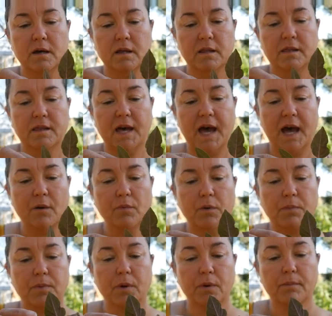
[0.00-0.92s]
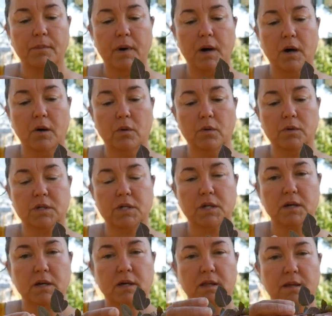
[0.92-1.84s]
that will promote
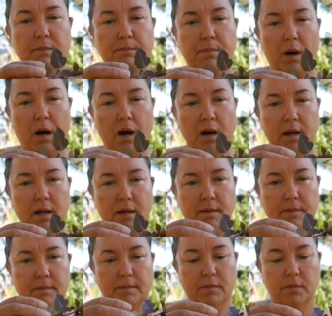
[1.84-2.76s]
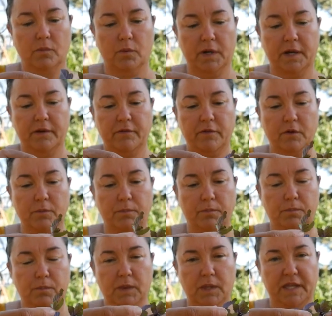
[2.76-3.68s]
the bottom, whatever
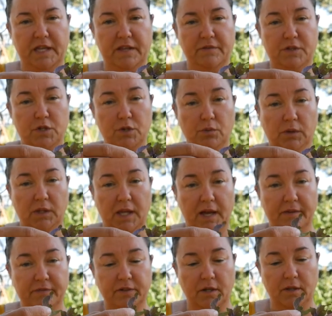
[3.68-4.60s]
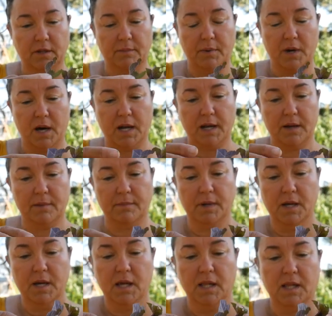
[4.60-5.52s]
leaves you left on the bottom,
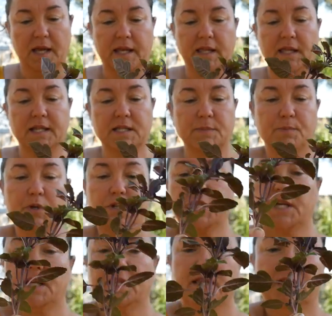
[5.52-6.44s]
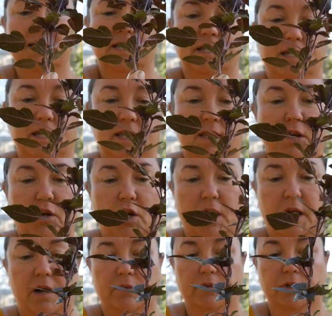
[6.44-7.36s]
like let's pretend this is in the
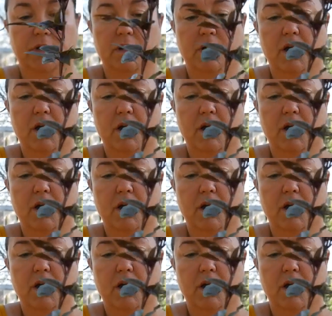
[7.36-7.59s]
ground.